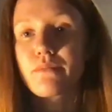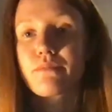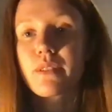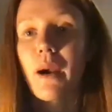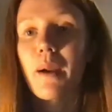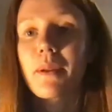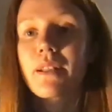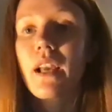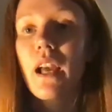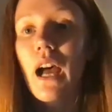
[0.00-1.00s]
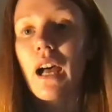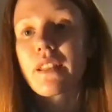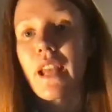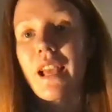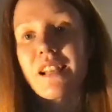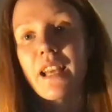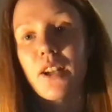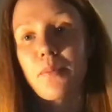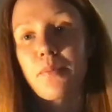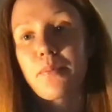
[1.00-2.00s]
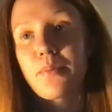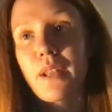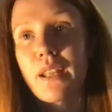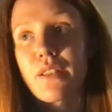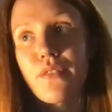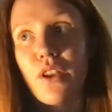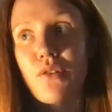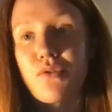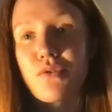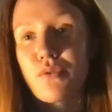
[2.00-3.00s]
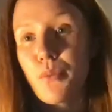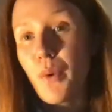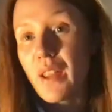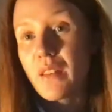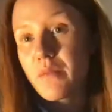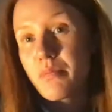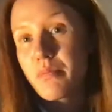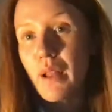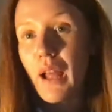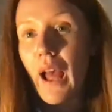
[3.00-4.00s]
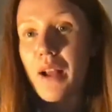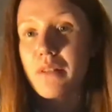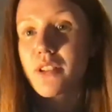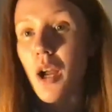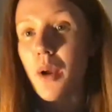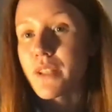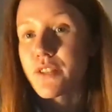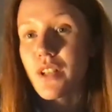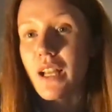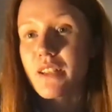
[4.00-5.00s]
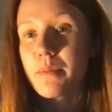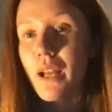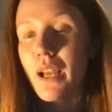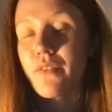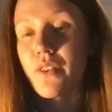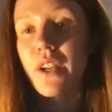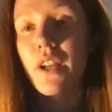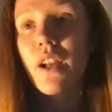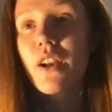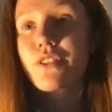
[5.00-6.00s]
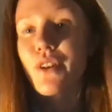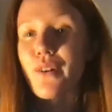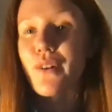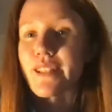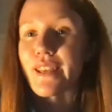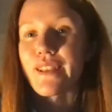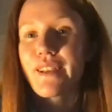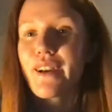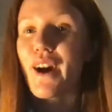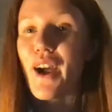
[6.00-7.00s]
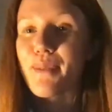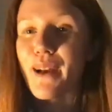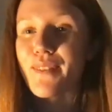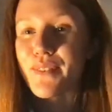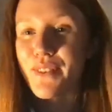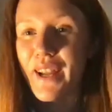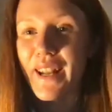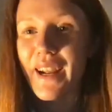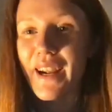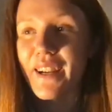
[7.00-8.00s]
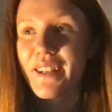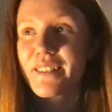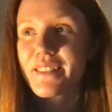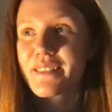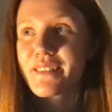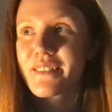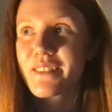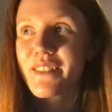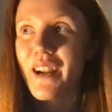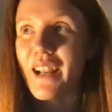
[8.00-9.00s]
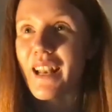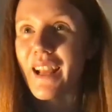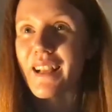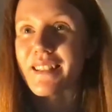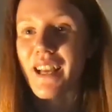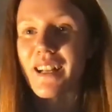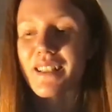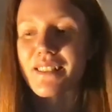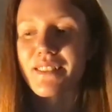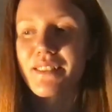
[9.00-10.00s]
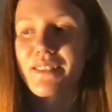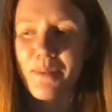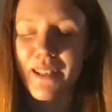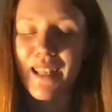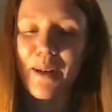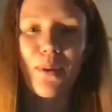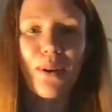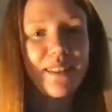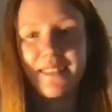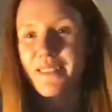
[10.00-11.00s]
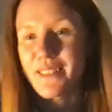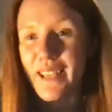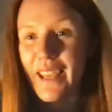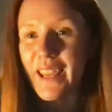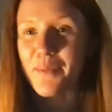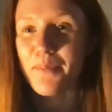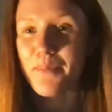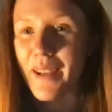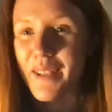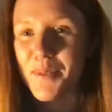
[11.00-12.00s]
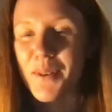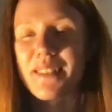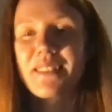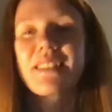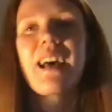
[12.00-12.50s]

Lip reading: department, and they set up interviews with jobs that you'd like to apply for. So obviously I applied for Ryanair, Aer Lingus and Dublin Airport, the key biggest ones.